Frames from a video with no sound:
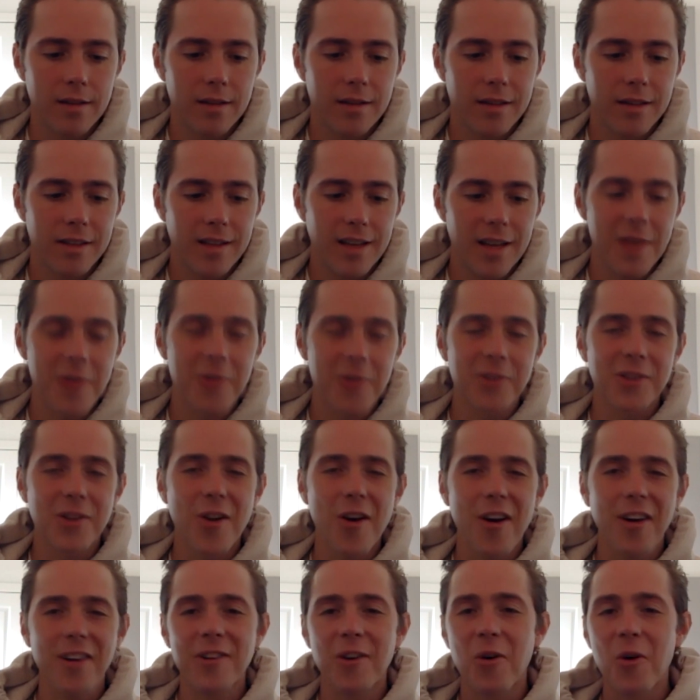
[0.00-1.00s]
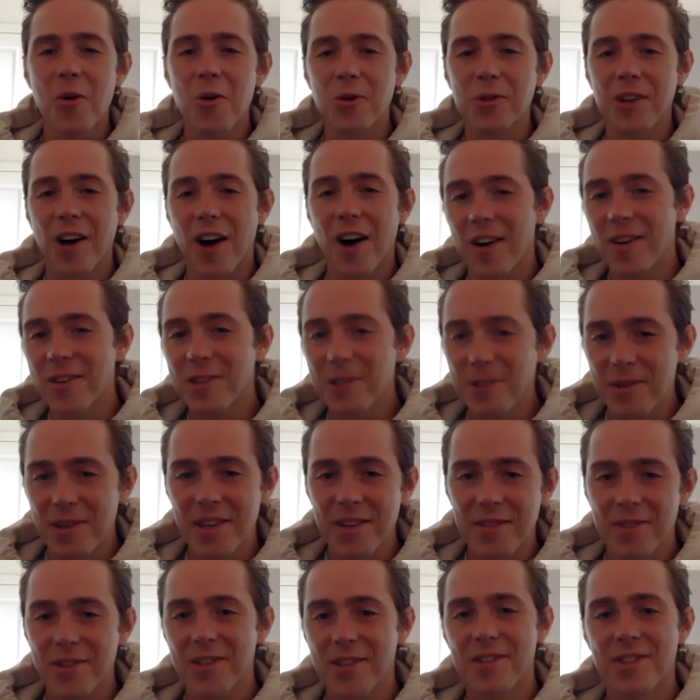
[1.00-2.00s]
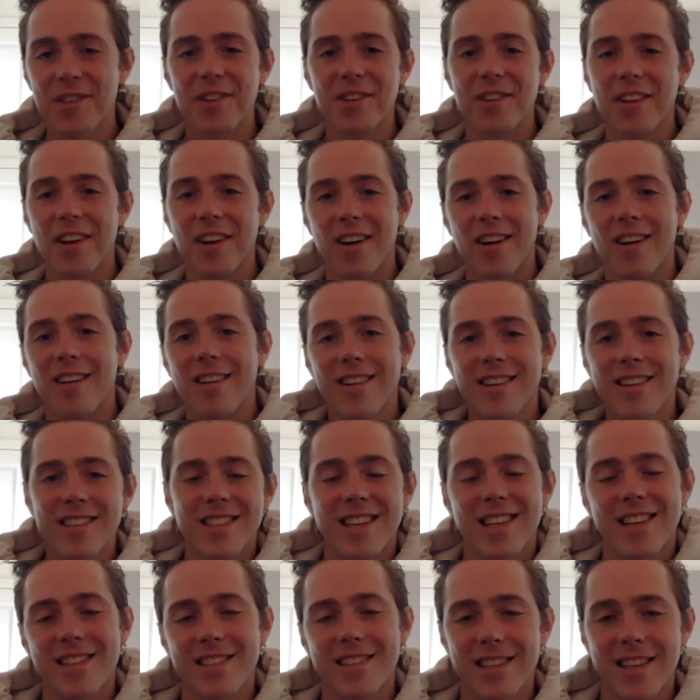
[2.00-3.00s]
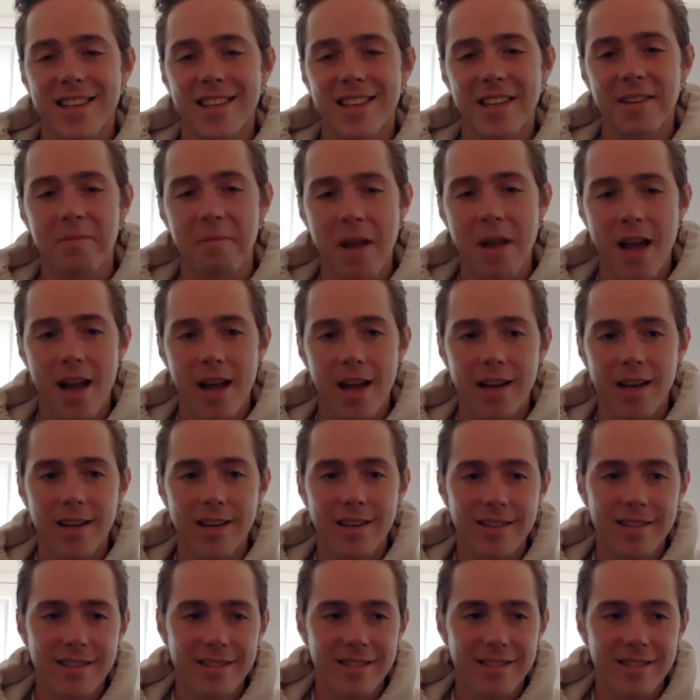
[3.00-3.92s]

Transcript: it was hard to hold on to it for so long, because I was like, man,